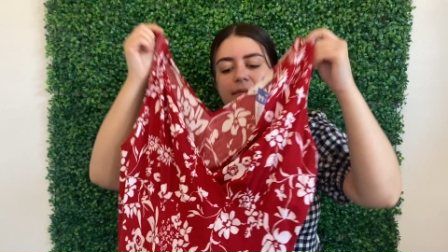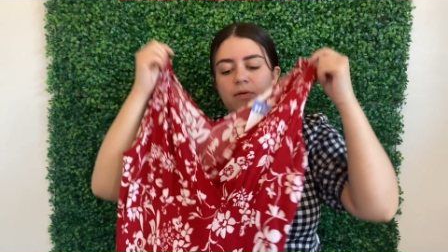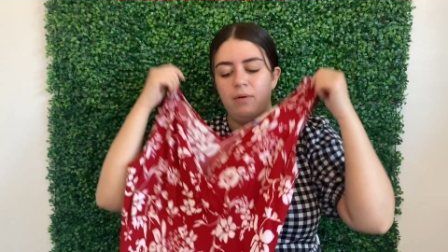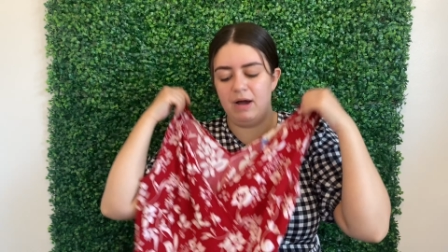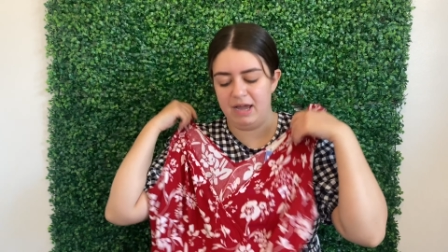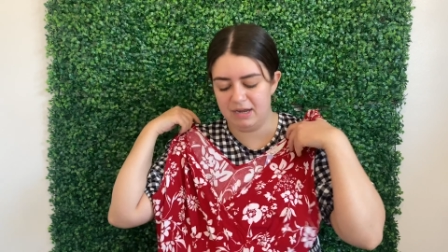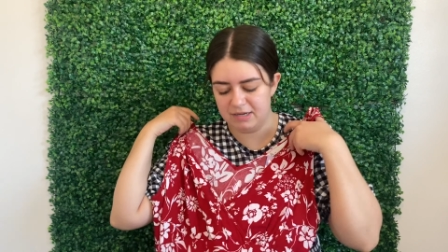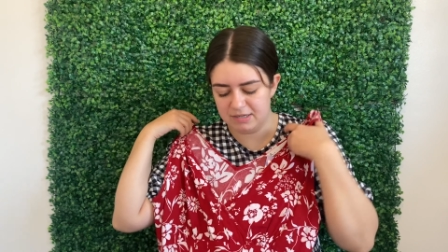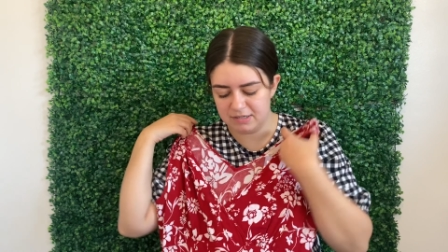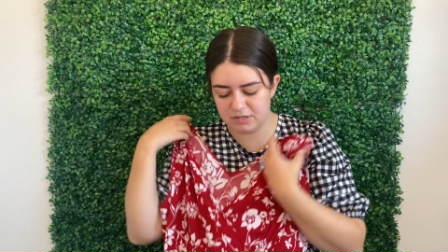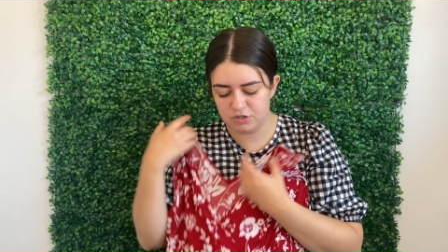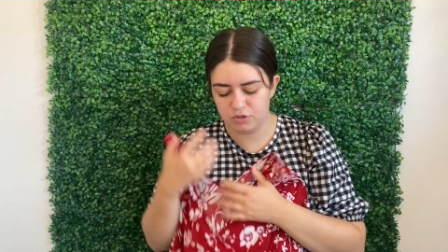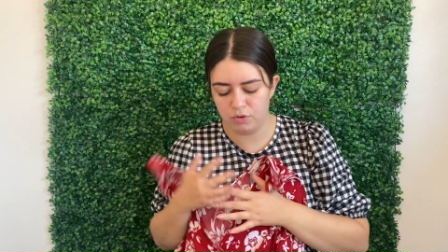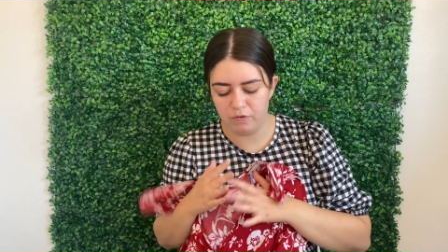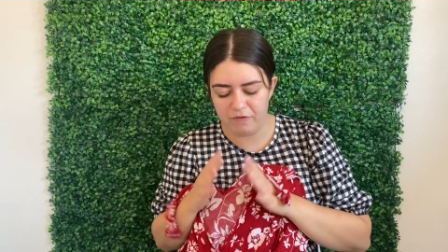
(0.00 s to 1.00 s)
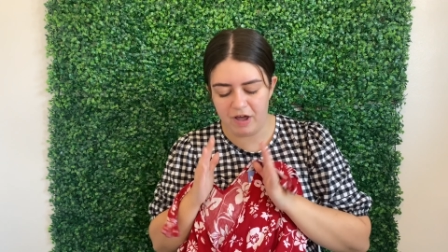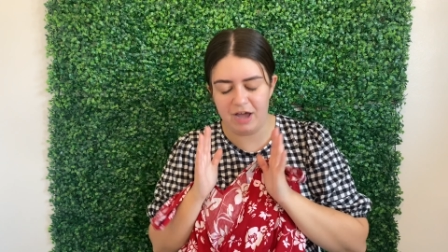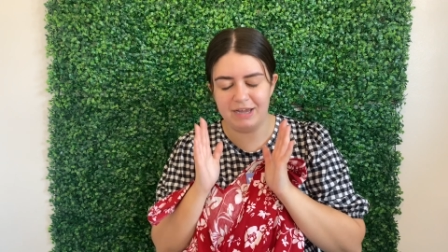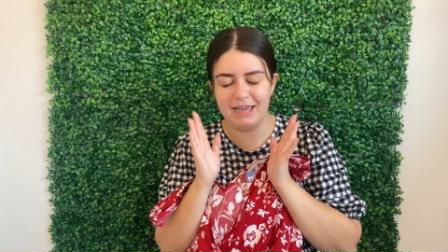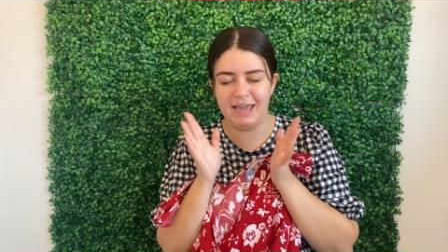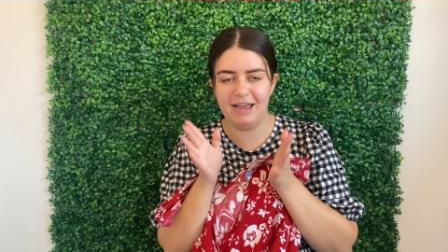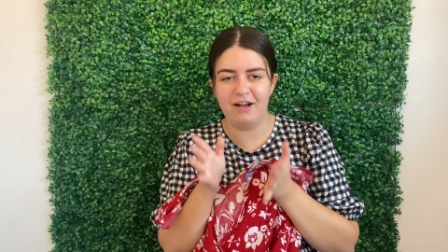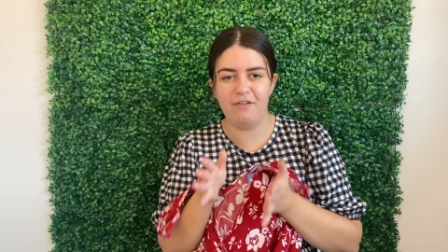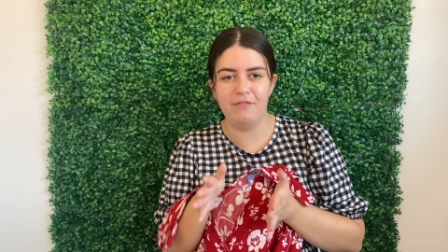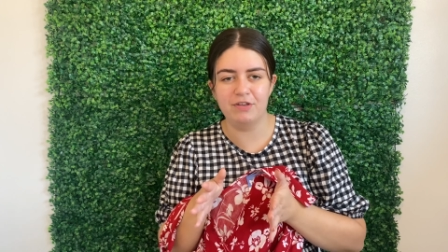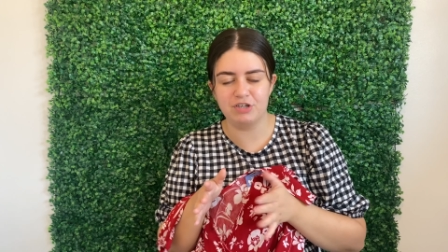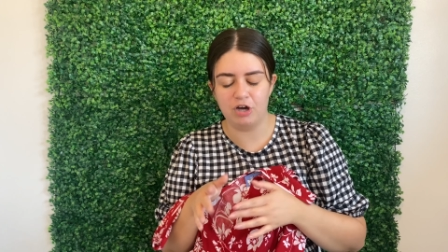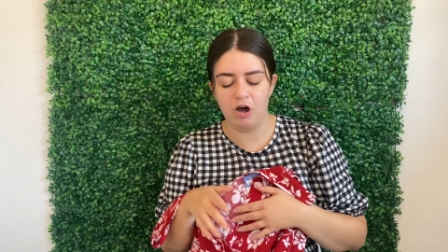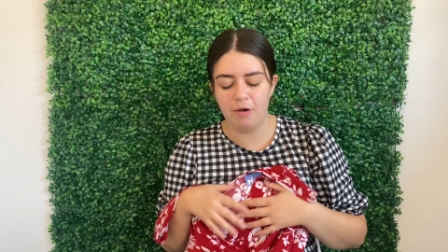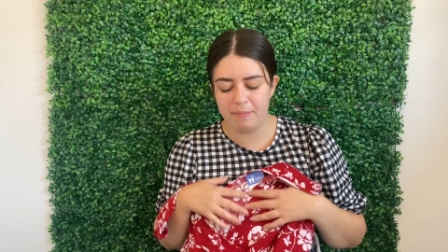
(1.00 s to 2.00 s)
quite sort of hugging on the
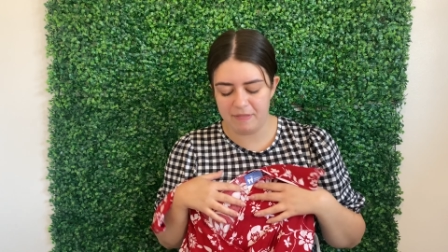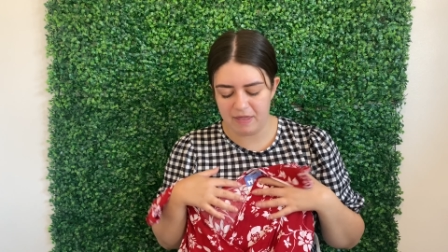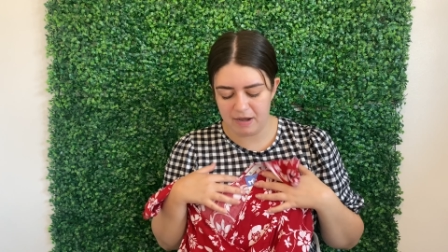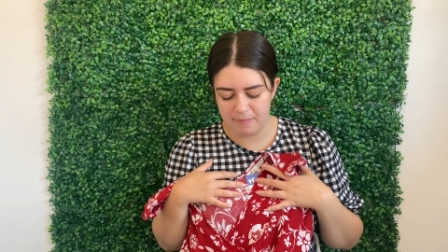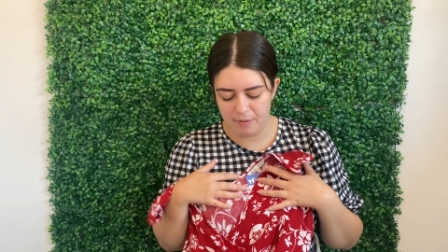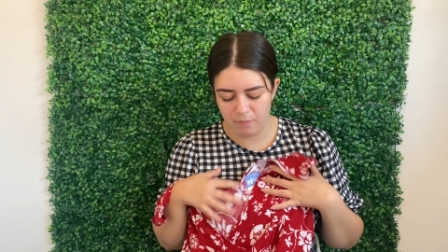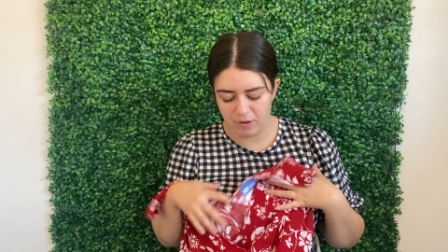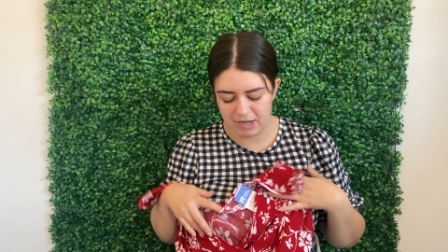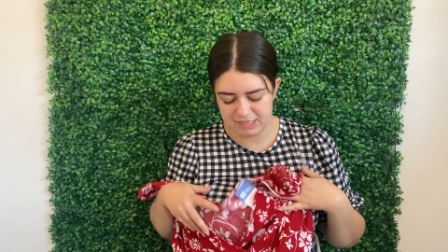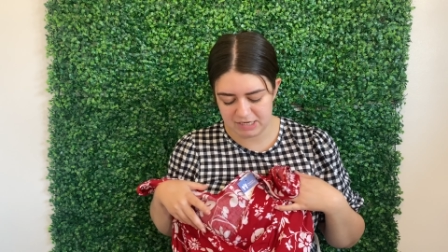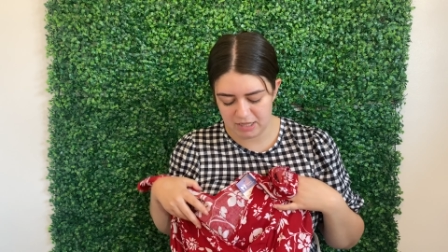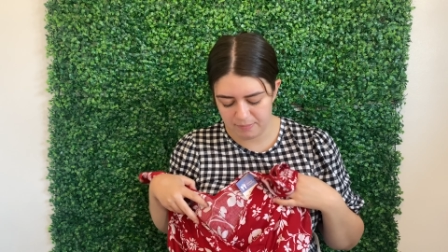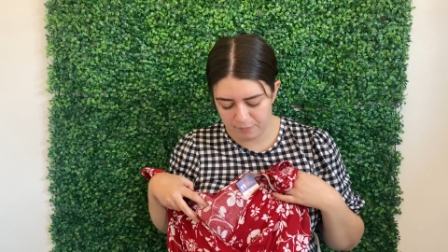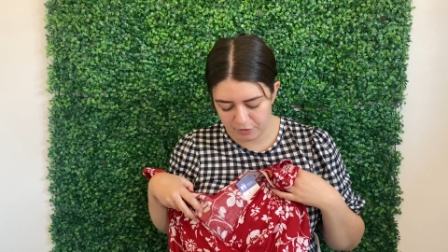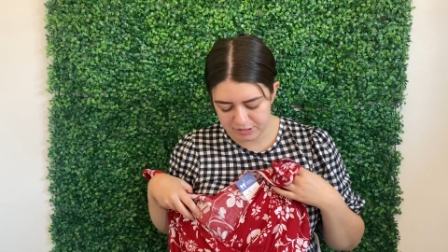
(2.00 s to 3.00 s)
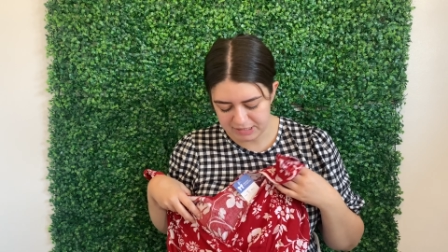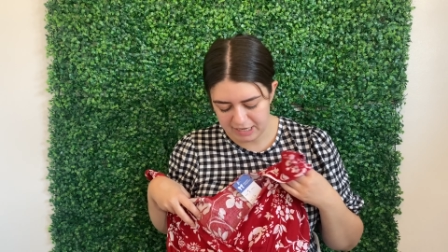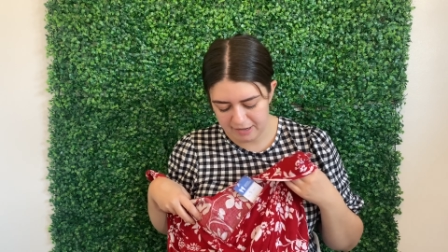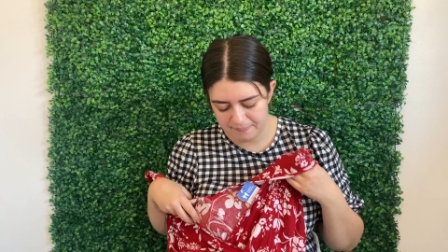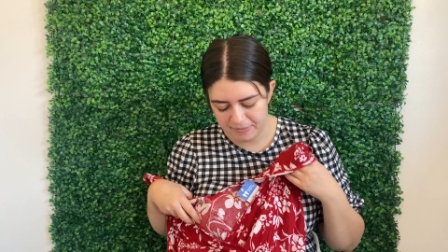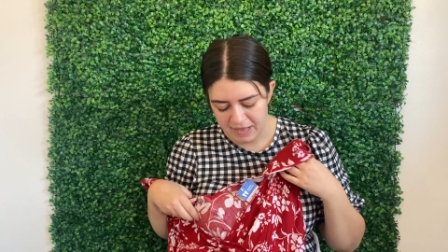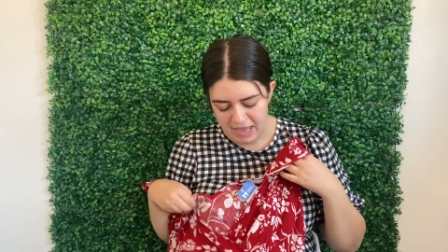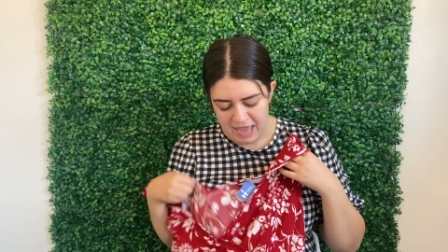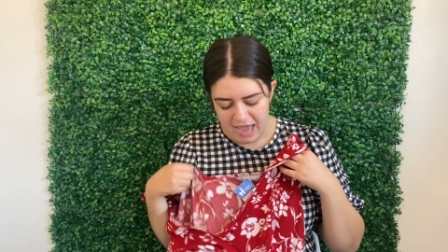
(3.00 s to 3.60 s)
top and then a bit wider at the bottom